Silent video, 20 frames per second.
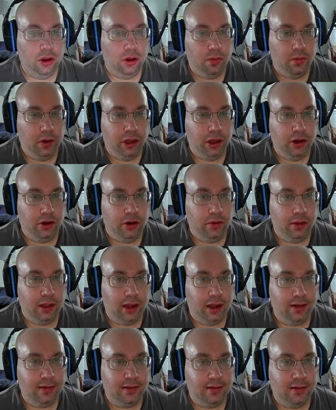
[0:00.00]
We can do
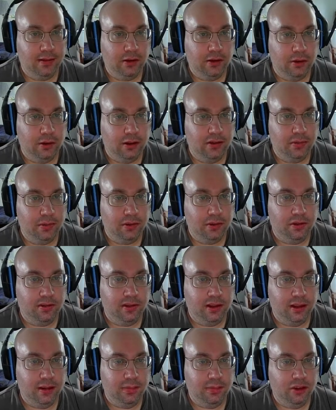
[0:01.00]
that. So let's put the
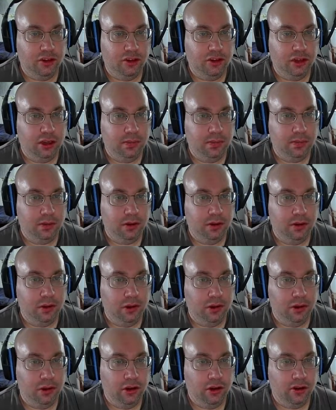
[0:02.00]
sleepy sheep
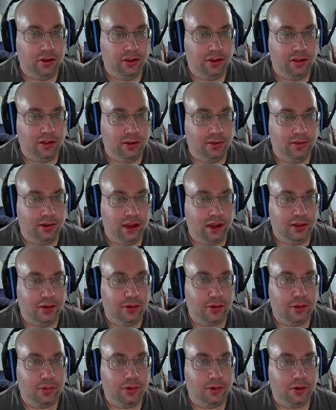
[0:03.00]
just outside the
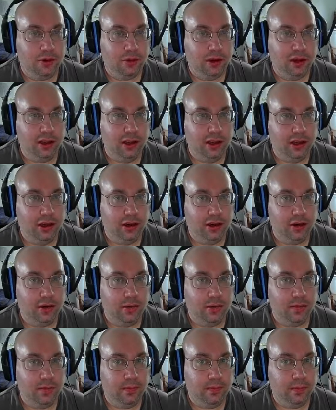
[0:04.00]
dormitory here.
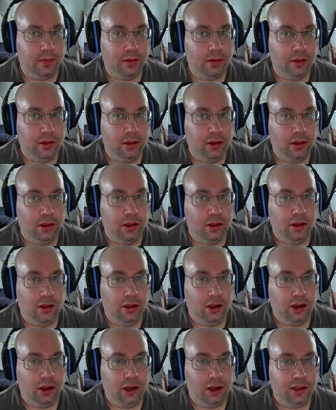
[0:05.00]

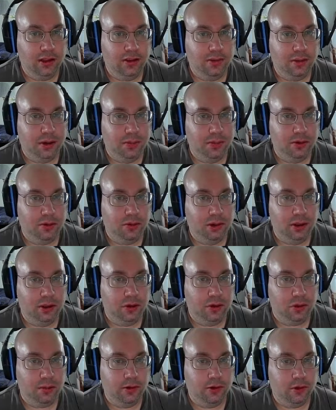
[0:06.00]
Let's put it between the
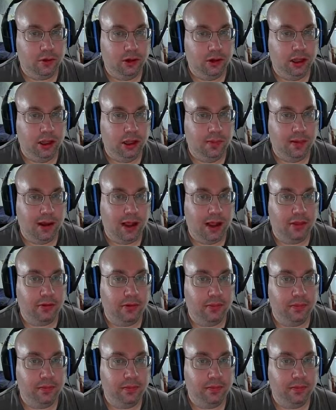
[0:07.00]
dormitory and the bathroom.